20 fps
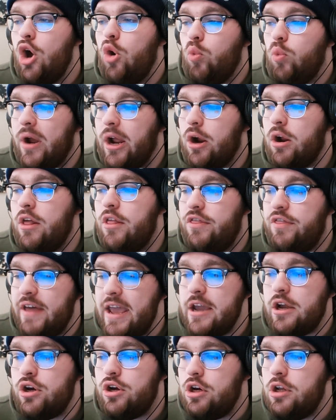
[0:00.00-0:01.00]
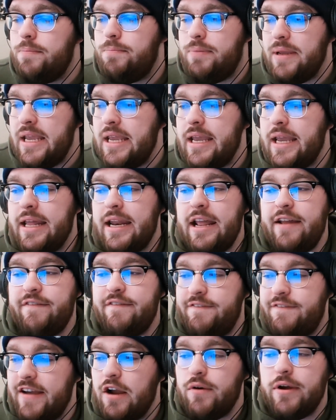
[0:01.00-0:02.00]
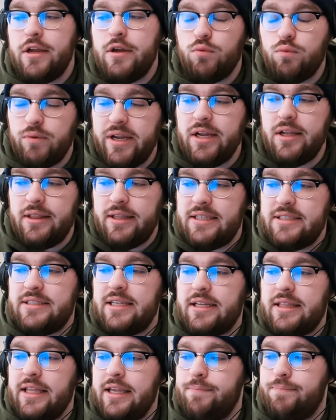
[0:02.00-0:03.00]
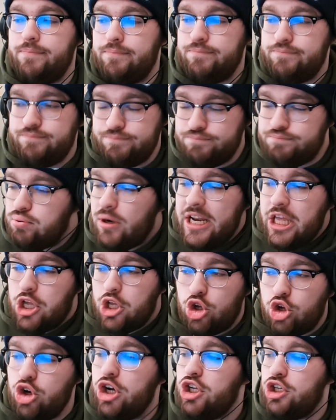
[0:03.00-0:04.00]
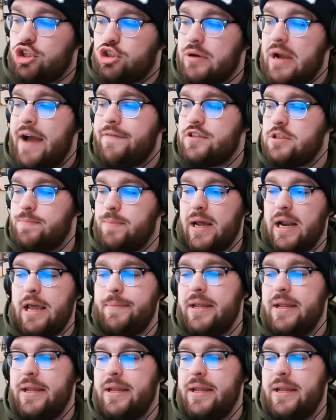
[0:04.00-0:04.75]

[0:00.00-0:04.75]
where they could be in a very realistically pretty good draft spot.